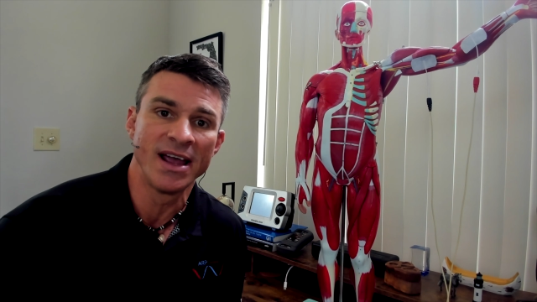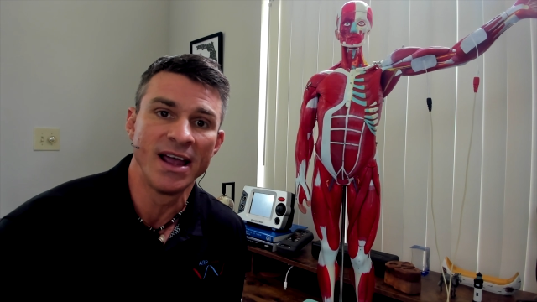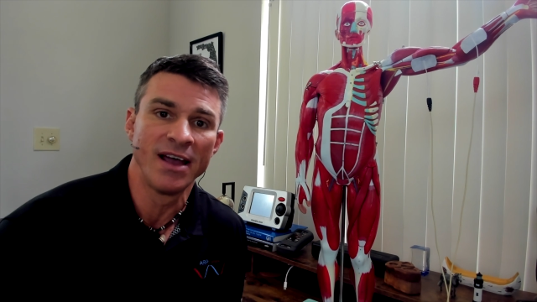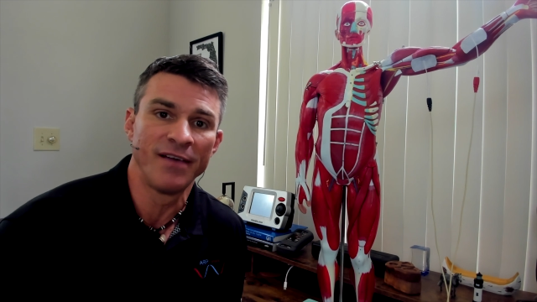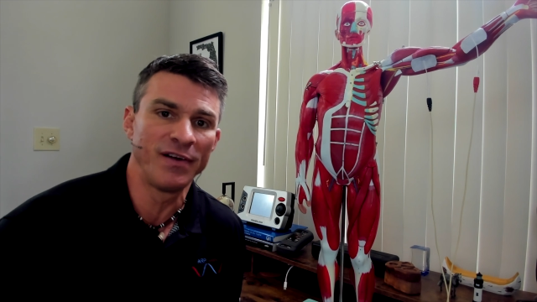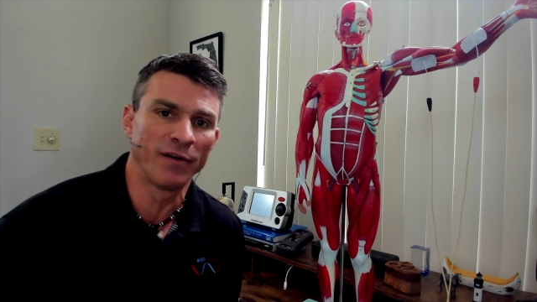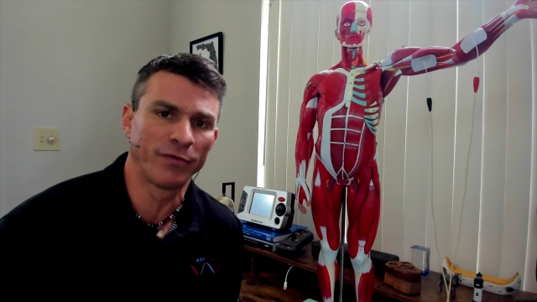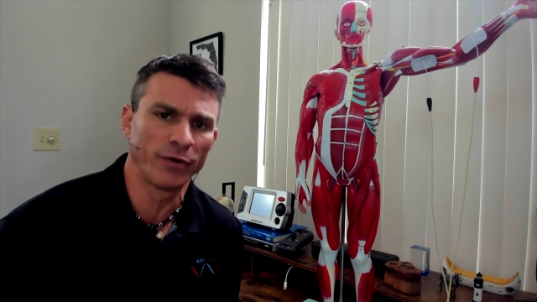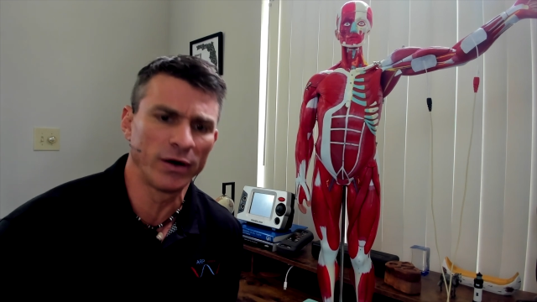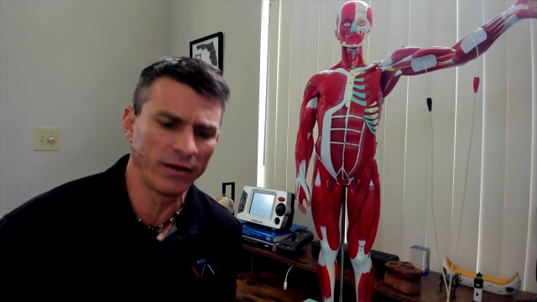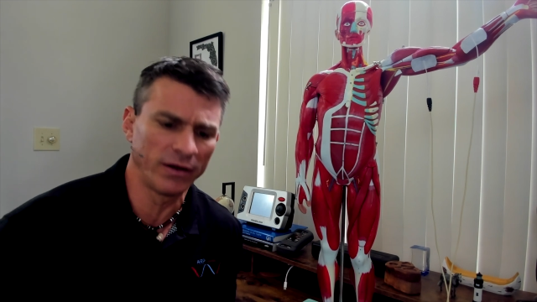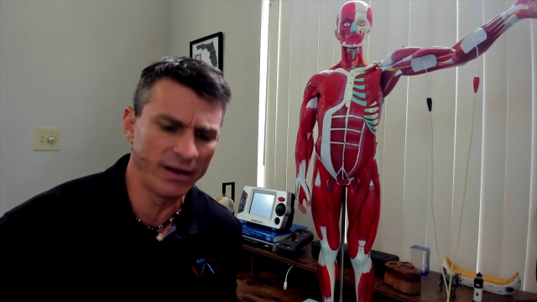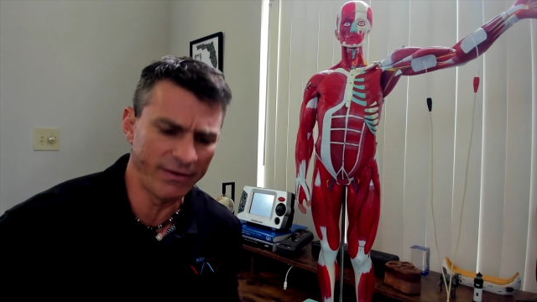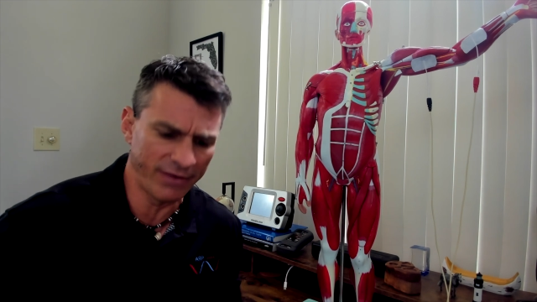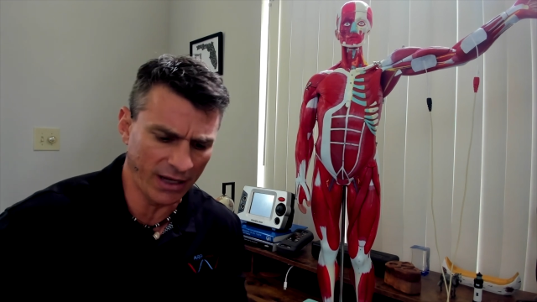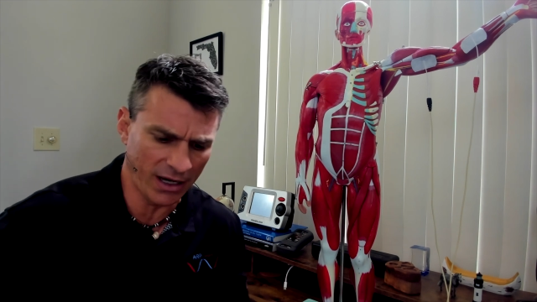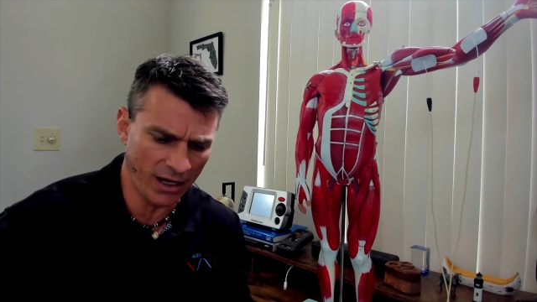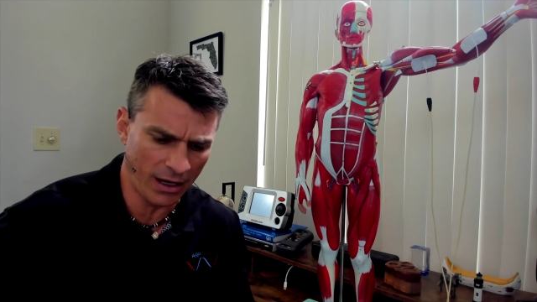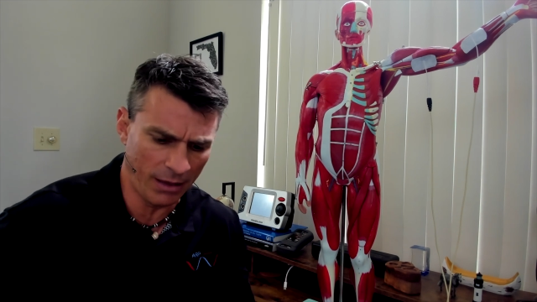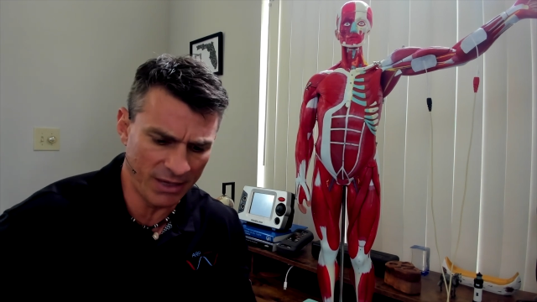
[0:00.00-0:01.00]
feel free to leave in the
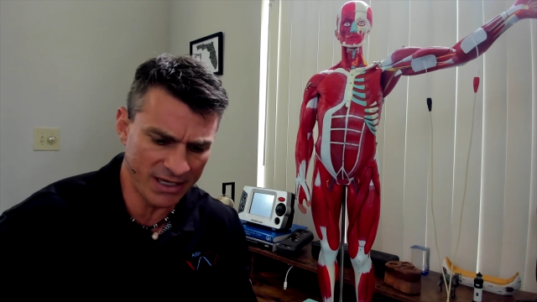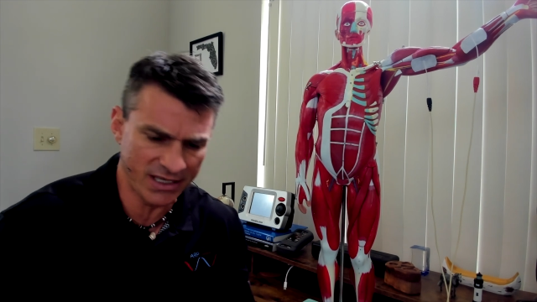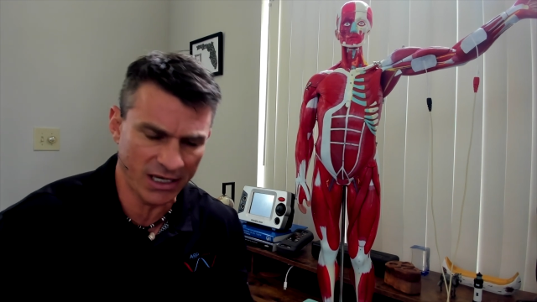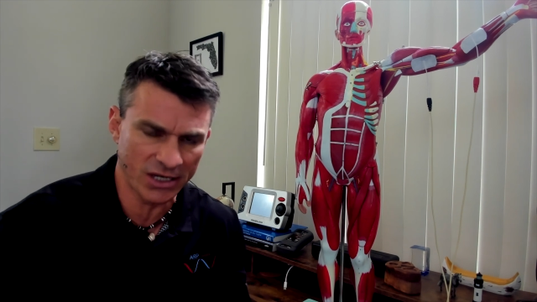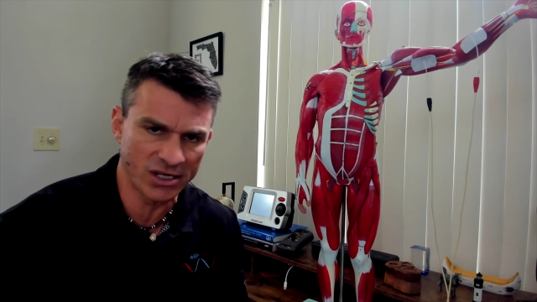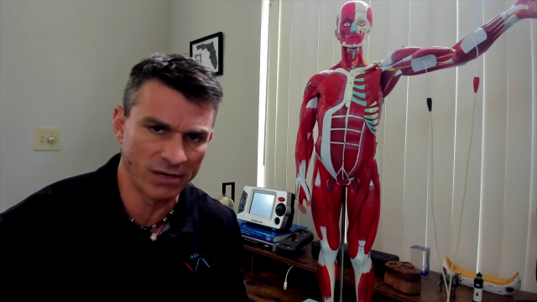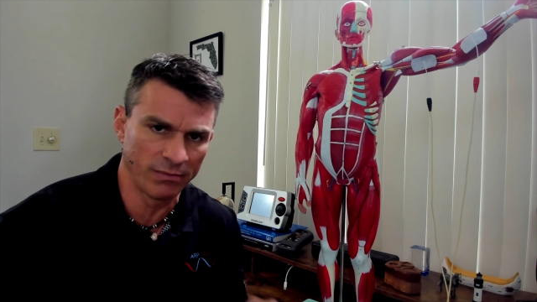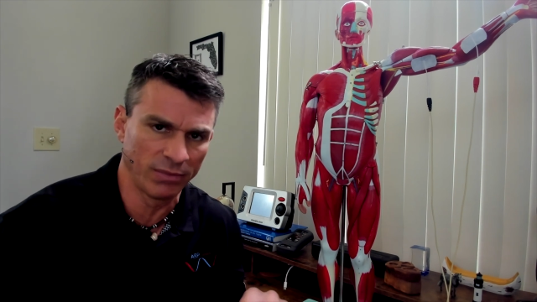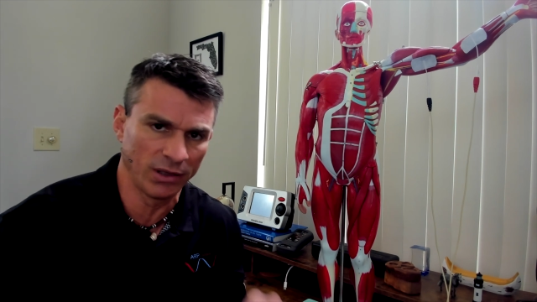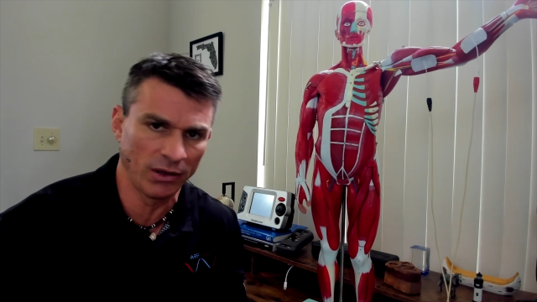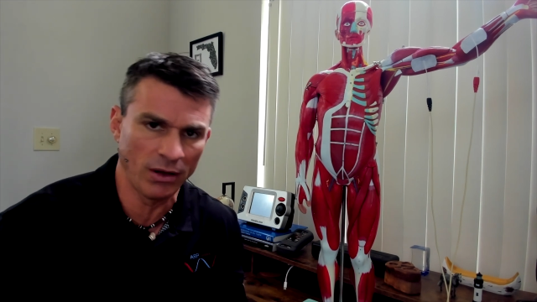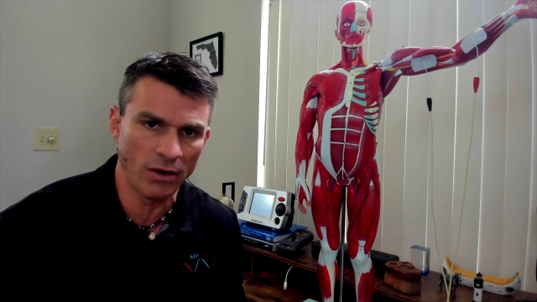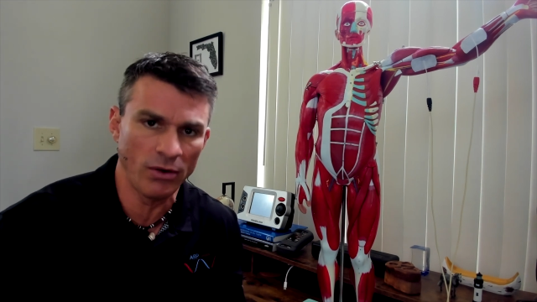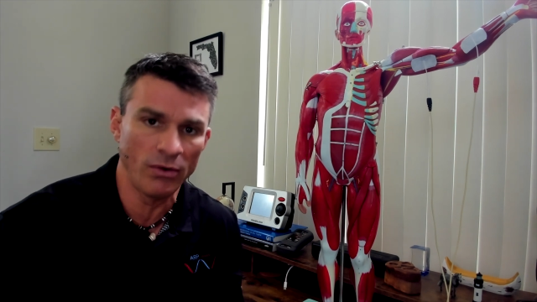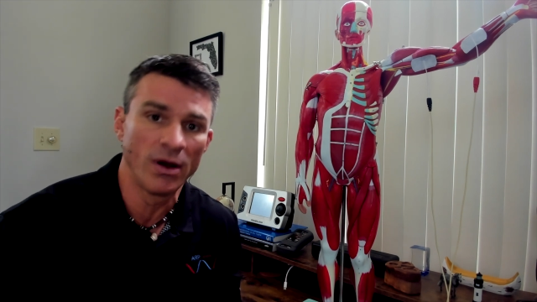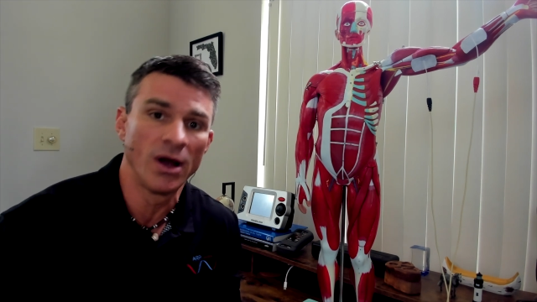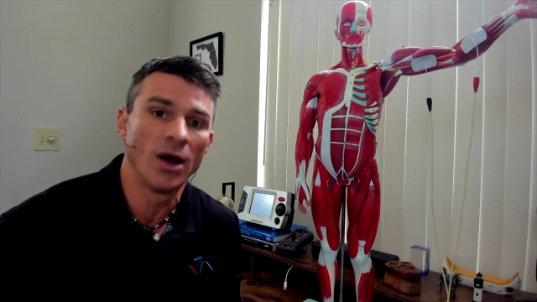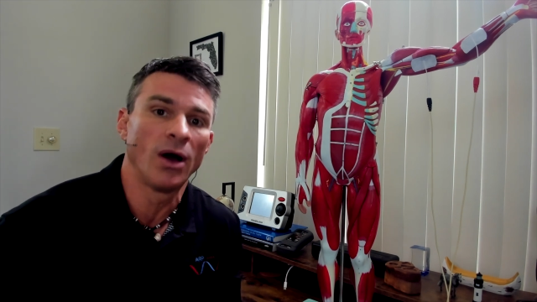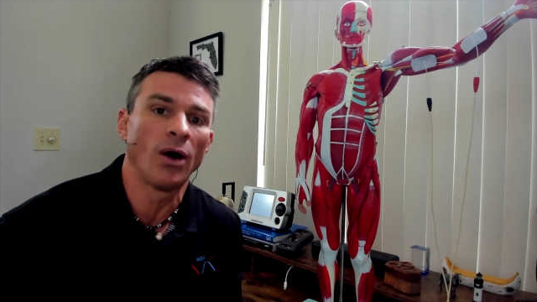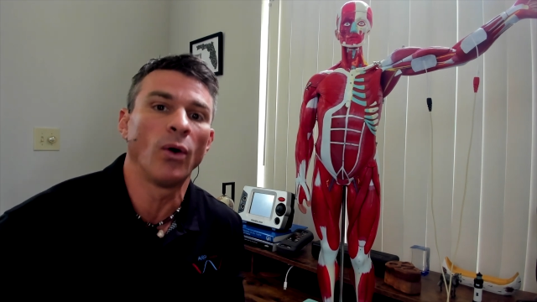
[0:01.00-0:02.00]
comment section below,